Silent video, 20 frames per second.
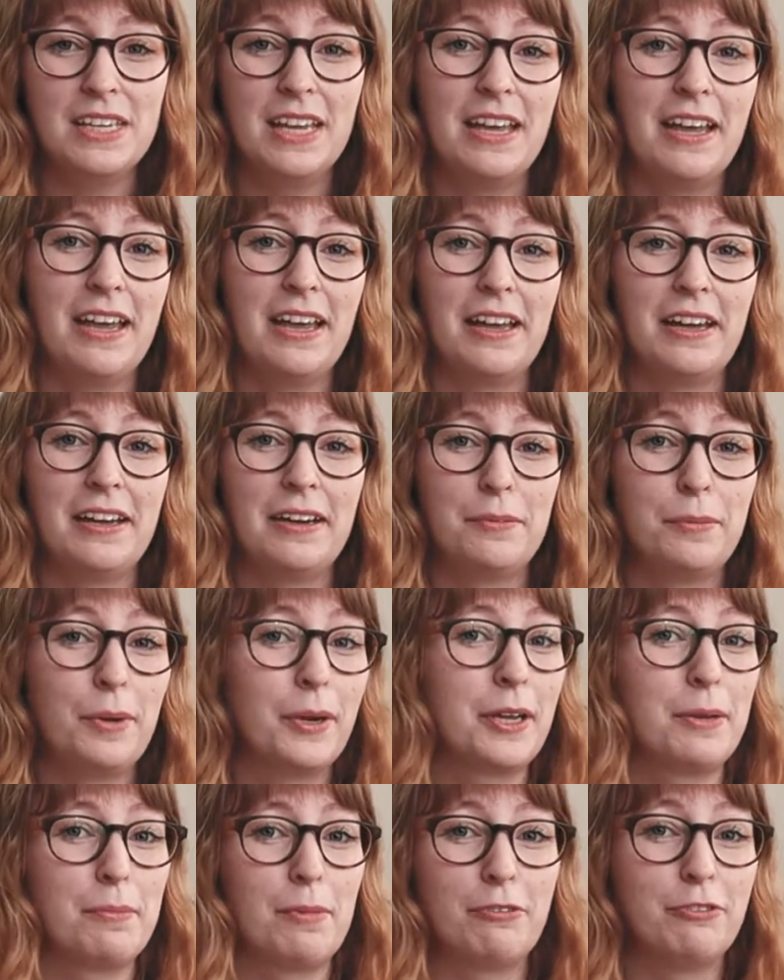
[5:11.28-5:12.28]

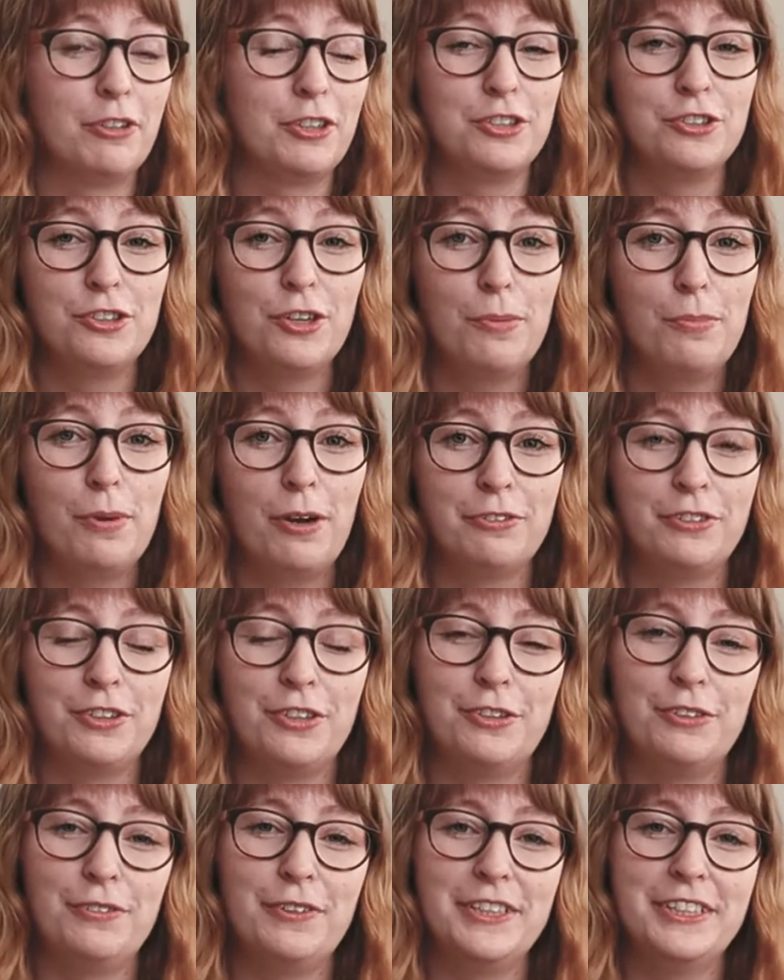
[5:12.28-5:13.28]
my first job after
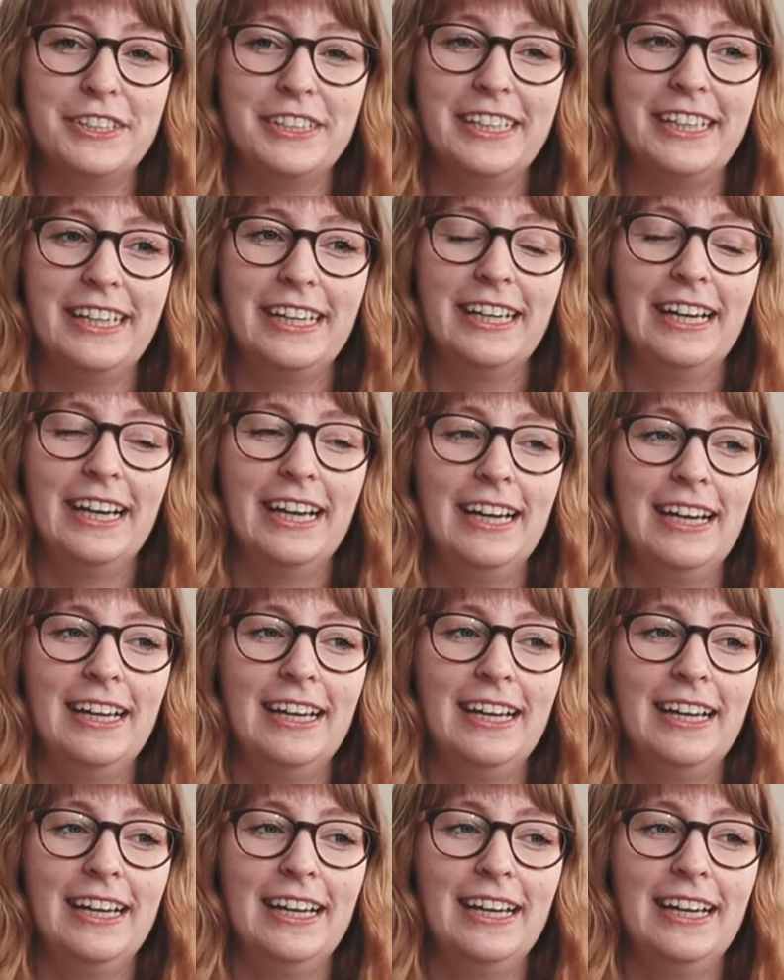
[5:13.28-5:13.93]
university,